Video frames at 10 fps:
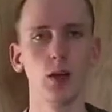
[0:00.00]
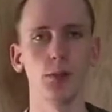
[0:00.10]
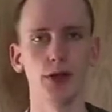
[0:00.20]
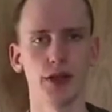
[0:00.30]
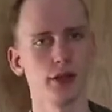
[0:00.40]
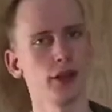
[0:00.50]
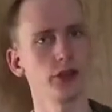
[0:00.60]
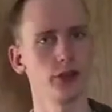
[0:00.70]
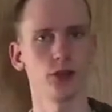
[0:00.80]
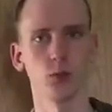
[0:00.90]
But in the end, I
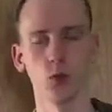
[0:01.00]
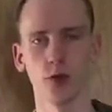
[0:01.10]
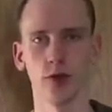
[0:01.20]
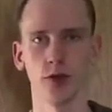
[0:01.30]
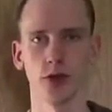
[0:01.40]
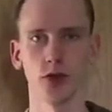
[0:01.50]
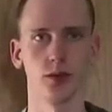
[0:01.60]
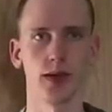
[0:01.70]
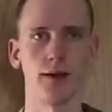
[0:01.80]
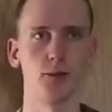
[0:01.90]
just wanted to
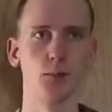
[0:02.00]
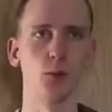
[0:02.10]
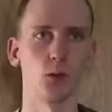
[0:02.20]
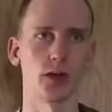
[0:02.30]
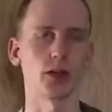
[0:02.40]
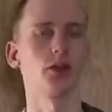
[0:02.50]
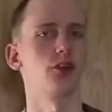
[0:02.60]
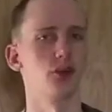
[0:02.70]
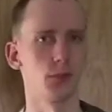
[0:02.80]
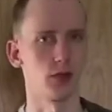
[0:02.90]
have a more kind of
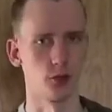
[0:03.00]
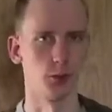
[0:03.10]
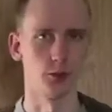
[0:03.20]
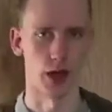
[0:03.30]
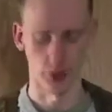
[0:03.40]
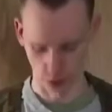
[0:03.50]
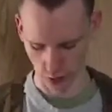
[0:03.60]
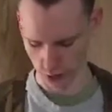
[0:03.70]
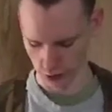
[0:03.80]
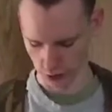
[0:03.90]
customizable vest because
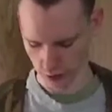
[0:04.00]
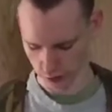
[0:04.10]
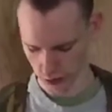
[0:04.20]
this is,